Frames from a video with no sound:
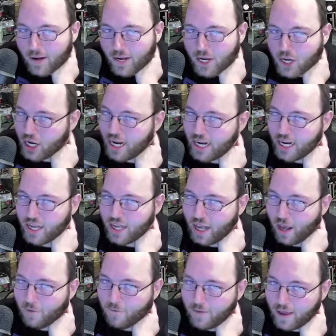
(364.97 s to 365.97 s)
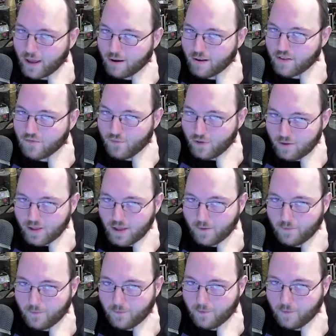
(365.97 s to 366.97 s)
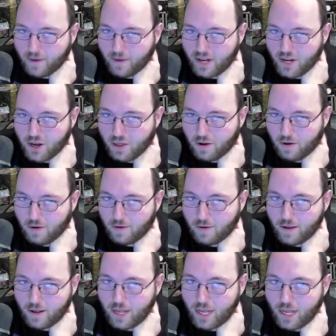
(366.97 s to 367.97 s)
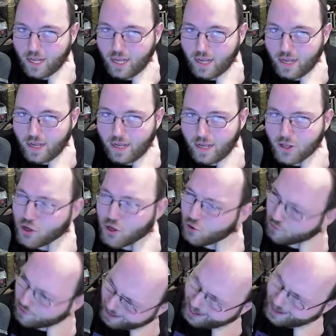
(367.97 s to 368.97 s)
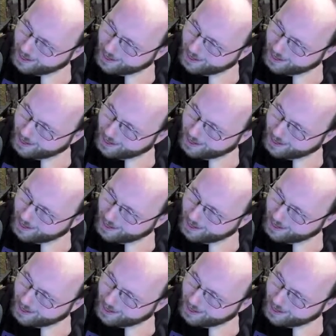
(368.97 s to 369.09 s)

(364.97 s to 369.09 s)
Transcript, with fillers: changes how figures feel different from each other. Do they?